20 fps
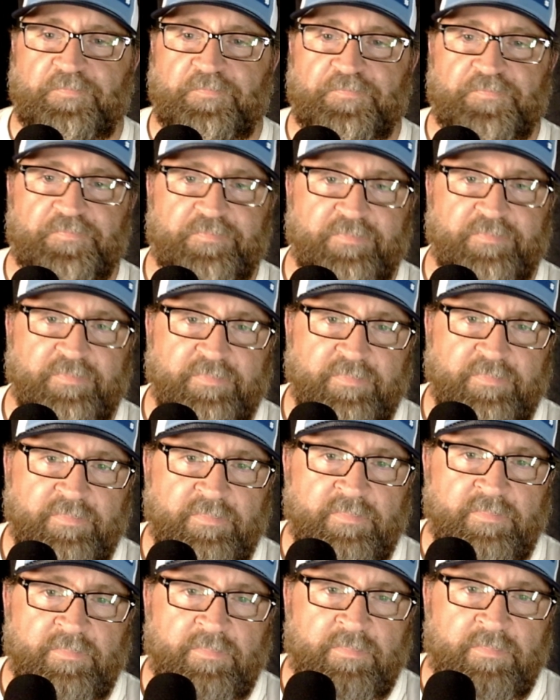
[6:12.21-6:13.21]

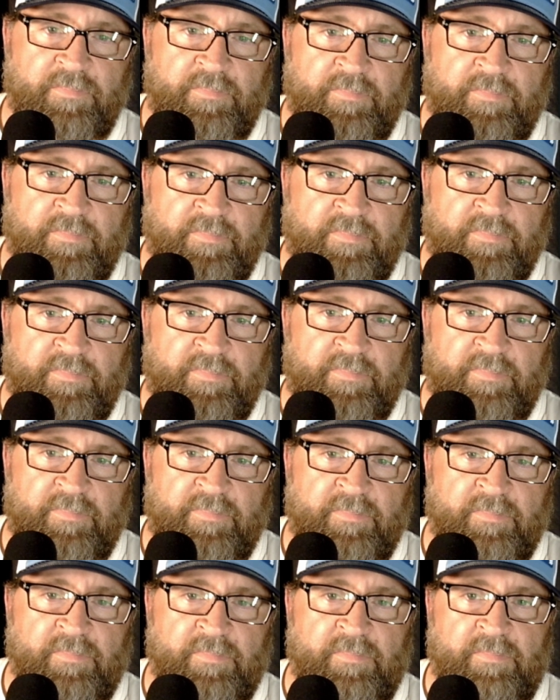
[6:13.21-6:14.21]

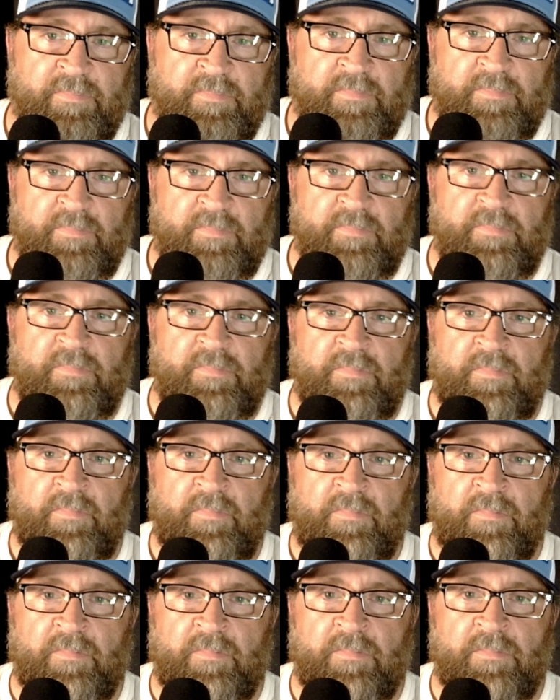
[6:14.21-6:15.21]
(no one is talking)